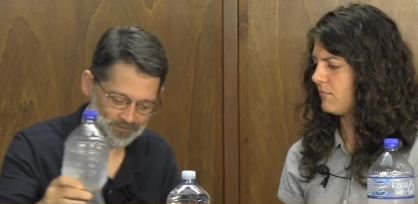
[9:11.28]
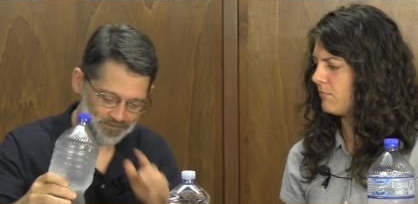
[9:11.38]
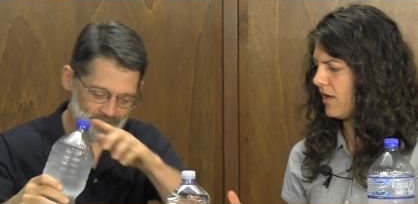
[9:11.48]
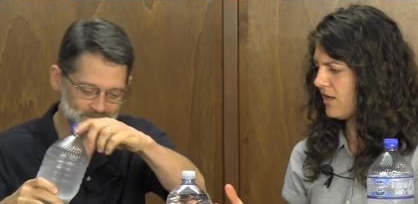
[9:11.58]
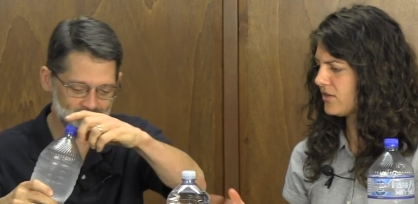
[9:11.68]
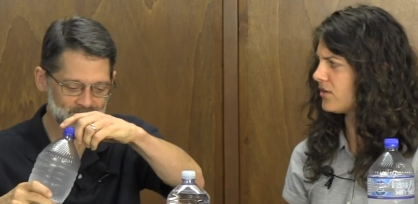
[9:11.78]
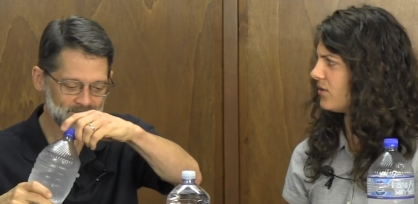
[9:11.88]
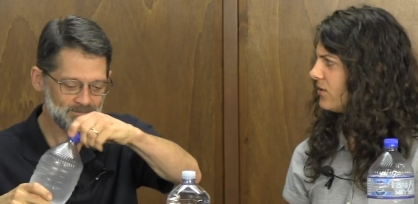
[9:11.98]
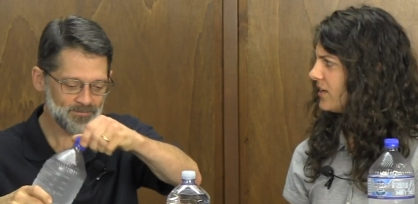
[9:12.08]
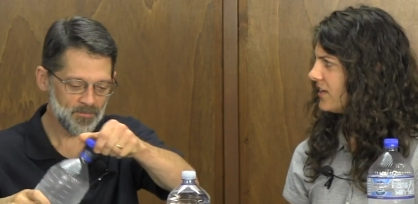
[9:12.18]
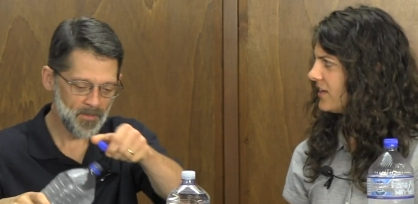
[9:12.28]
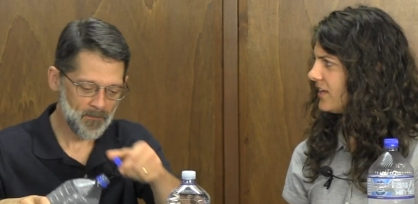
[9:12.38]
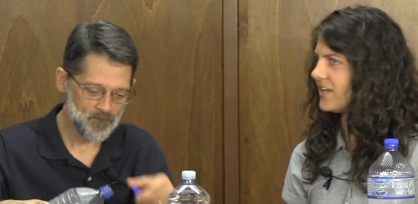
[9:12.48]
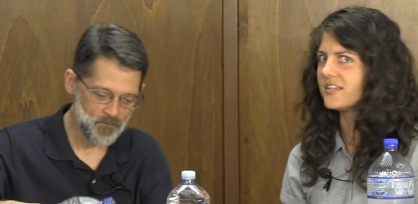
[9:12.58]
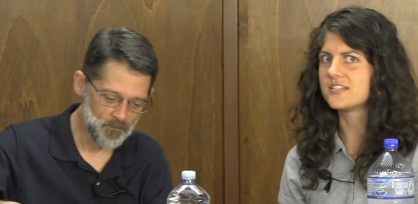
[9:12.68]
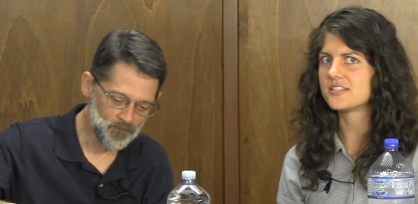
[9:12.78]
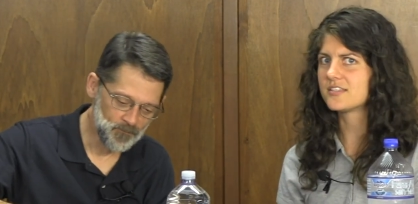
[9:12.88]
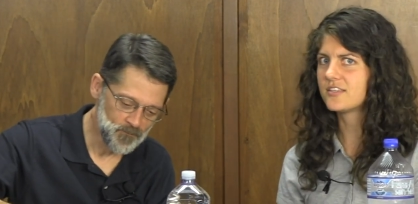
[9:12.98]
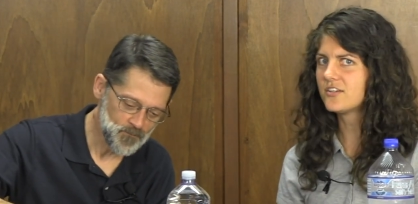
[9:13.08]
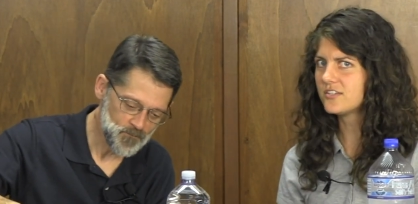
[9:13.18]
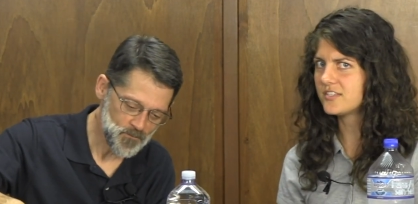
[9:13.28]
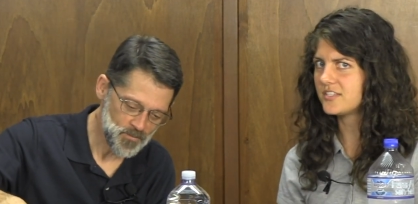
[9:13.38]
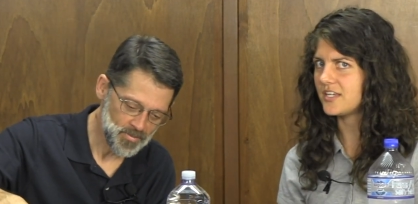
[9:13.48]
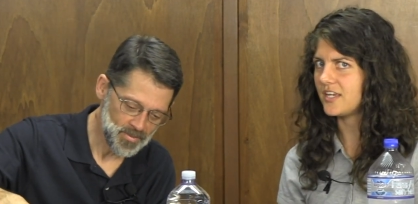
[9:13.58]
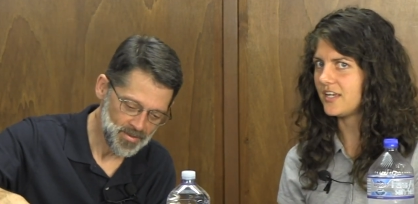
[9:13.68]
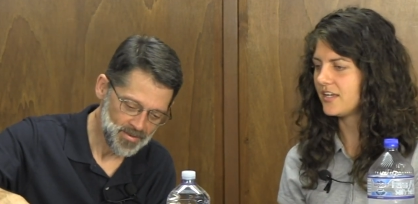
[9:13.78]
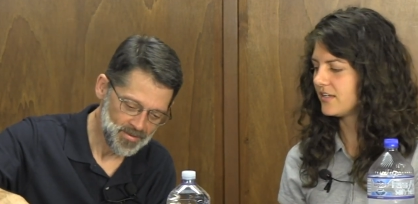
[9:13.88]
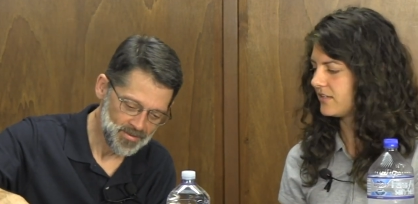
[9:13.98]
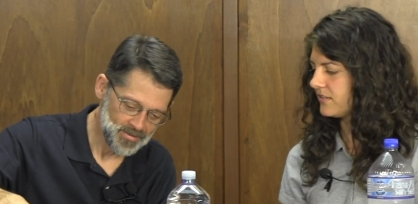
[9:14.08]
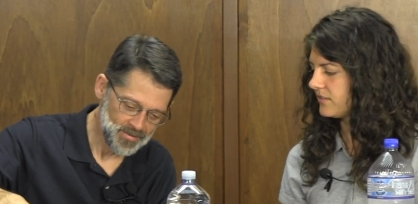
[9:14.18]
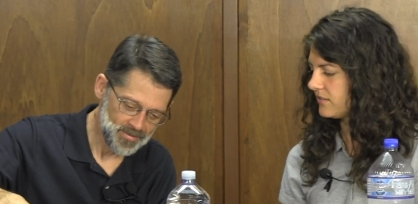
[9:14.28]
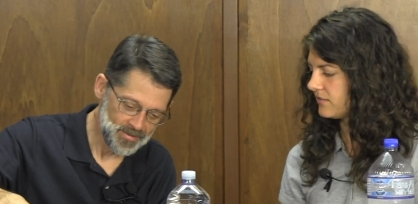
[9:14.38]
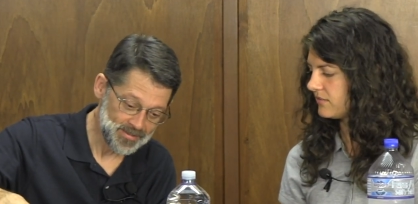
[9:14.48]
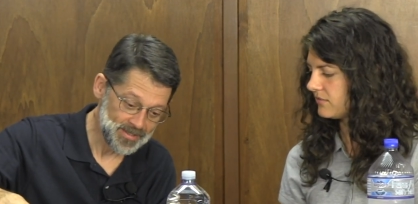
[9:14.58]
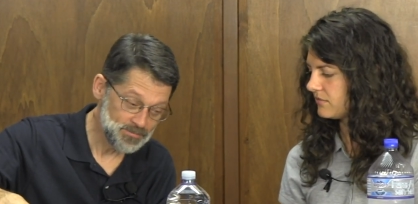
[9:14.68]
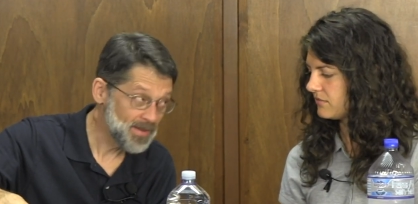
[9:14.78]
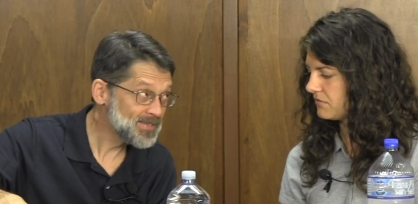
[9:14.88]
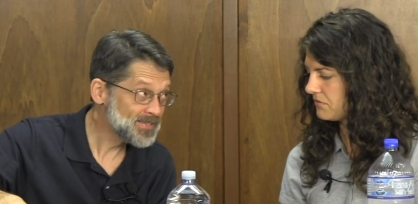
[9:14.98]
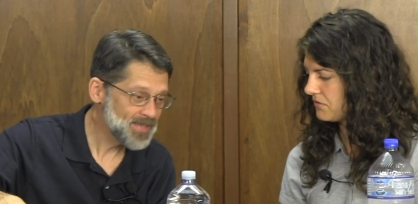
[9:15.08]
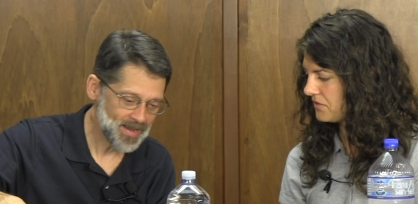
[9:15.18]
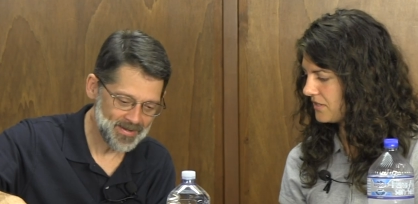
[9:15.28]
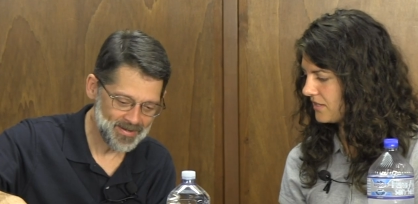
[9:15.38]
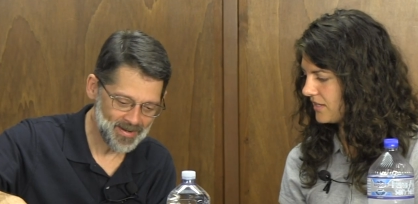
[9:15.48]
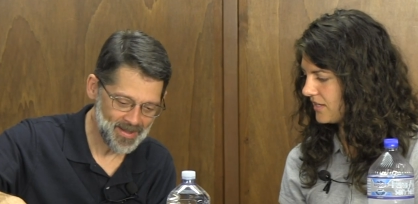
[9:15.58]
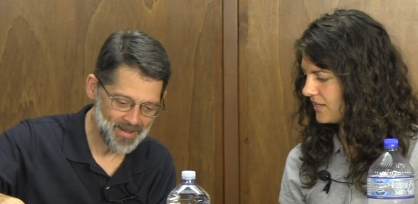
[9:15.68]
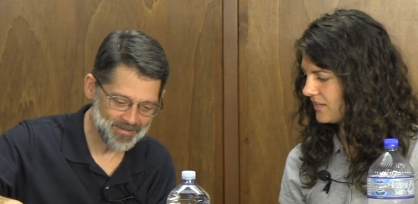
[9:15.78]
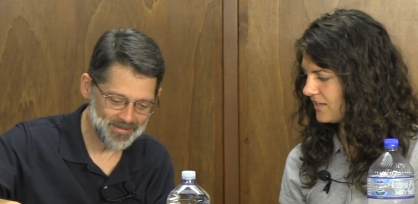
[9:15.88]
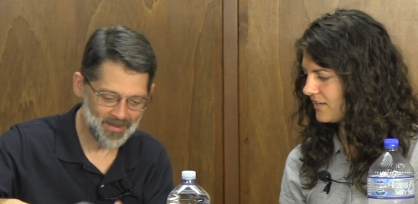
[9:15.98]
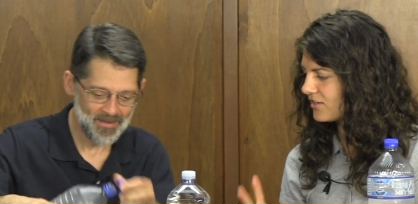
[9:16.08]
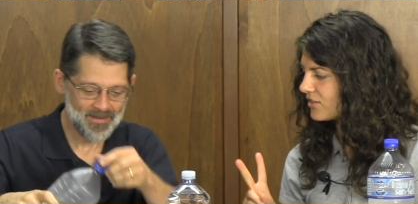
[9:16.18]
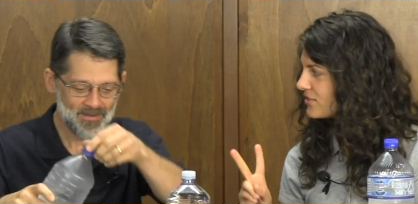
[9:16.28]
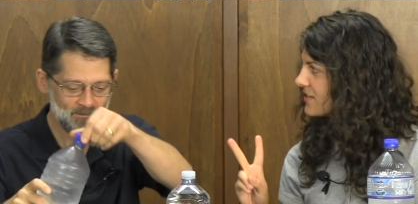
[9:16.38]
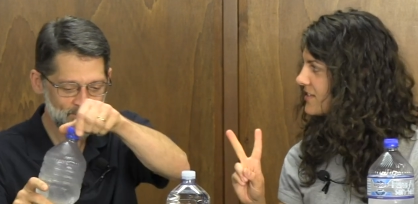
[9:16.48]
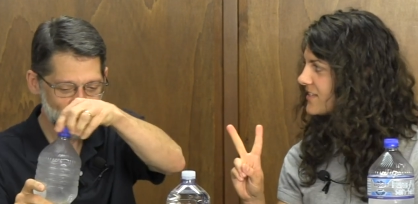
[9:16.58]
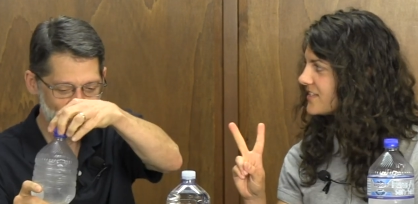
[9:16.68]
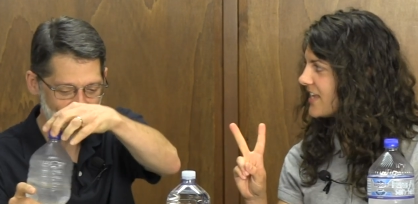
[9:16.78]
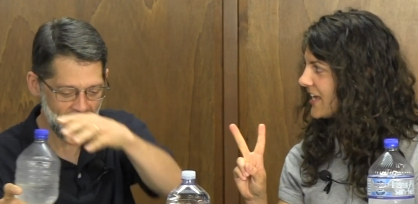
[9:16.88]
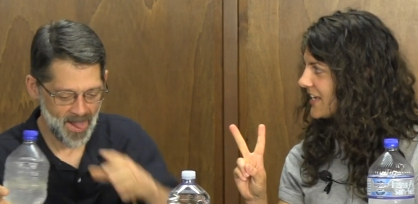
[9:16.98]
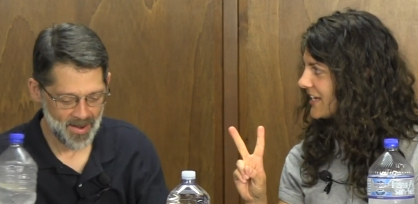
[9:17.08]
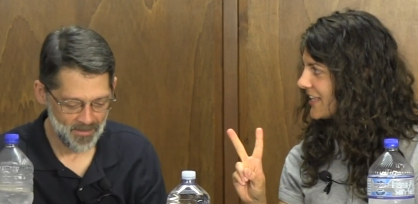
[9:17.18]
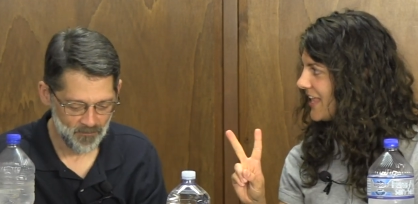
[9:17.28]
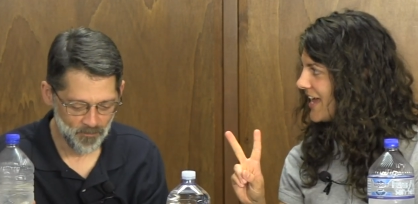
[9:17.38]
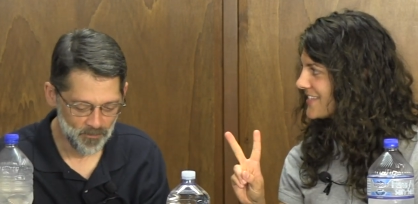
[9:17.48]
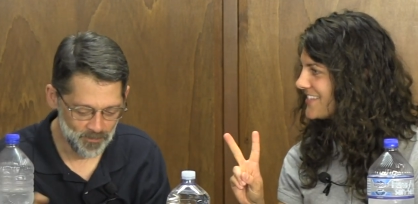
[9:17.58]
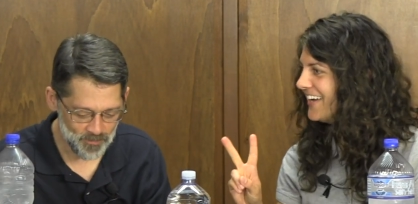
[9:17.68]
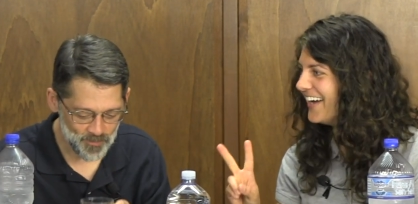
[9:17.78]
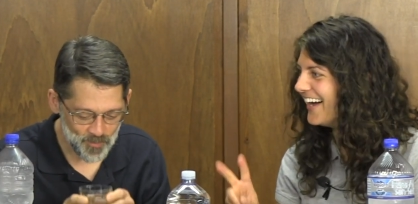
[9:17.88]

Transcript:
Speaker 1: Marco is thirsty. This is my second glass. Your second glass.